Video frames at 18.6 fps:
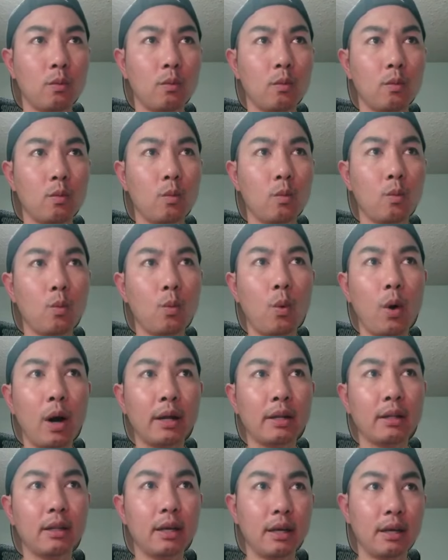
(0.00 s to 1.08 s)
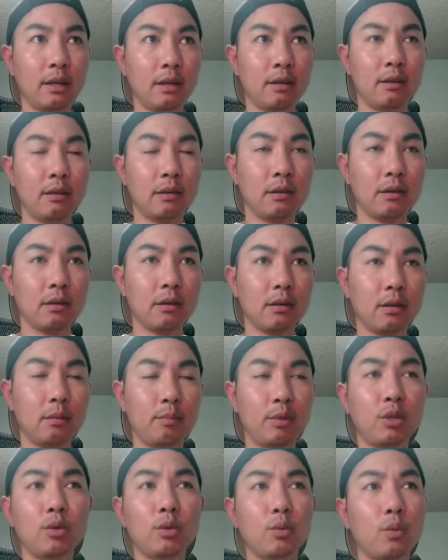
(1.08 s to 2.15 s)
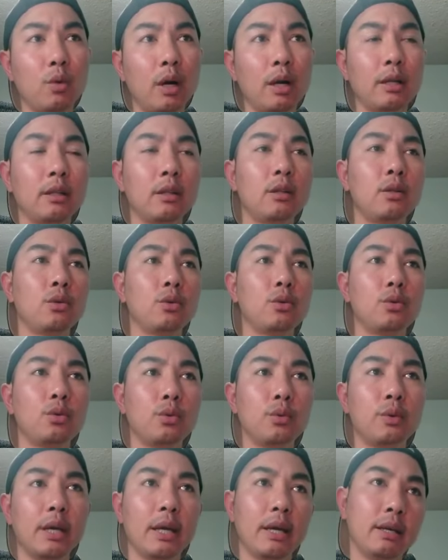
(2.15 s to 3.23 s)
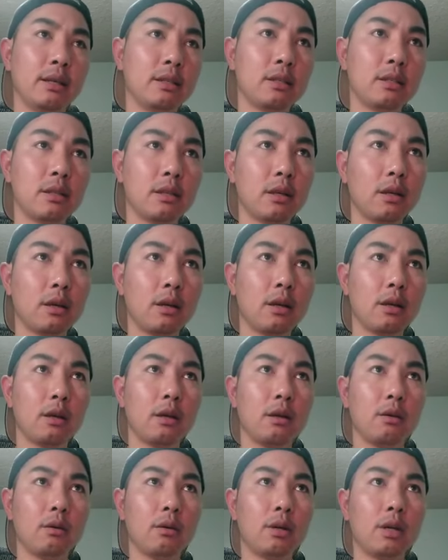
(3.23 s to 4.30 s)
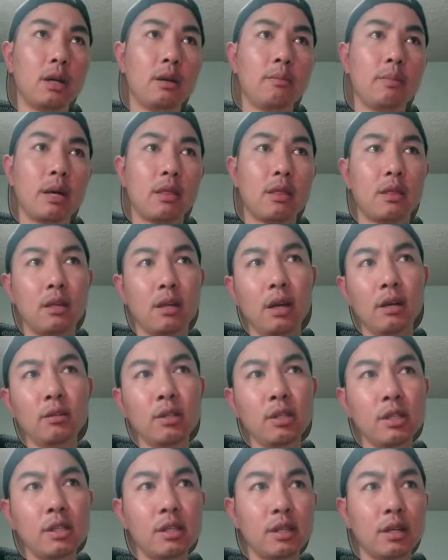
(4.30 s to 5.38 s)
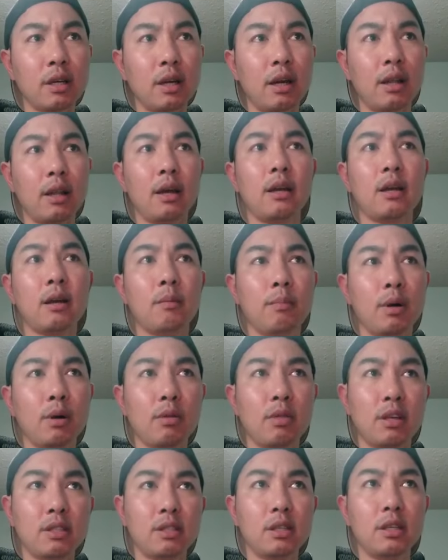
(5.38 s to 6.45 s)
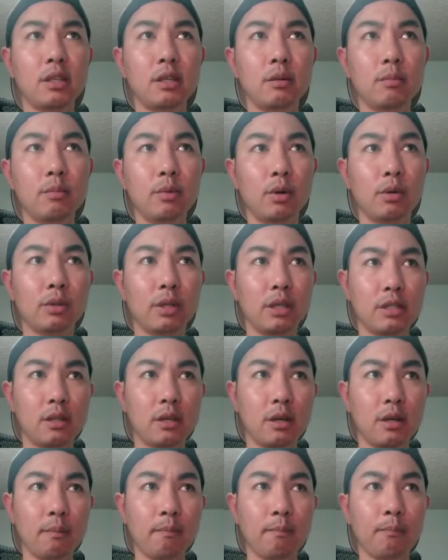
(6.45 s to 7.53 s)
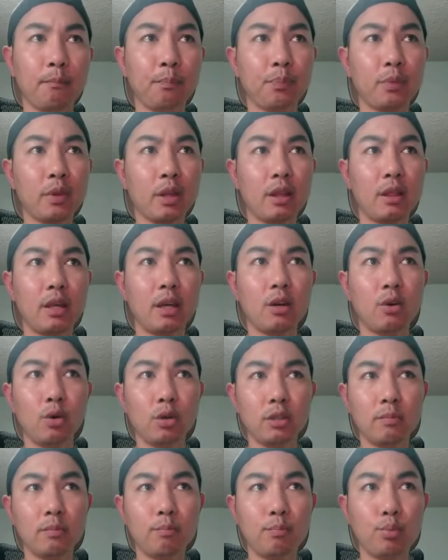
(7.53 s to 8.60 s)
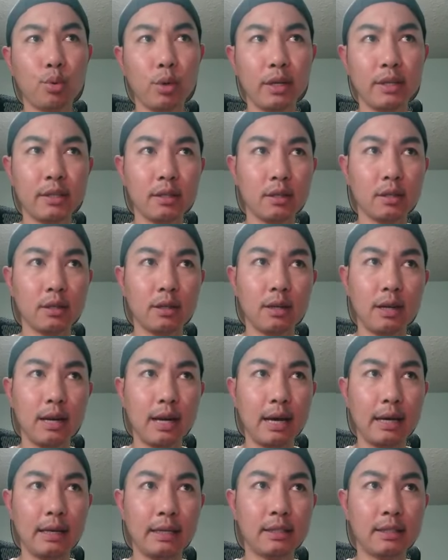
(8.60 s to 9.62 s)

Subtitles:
one day, between 1 to 2 days. Okay, but the only thing I like about this keyboard is they call it breath lights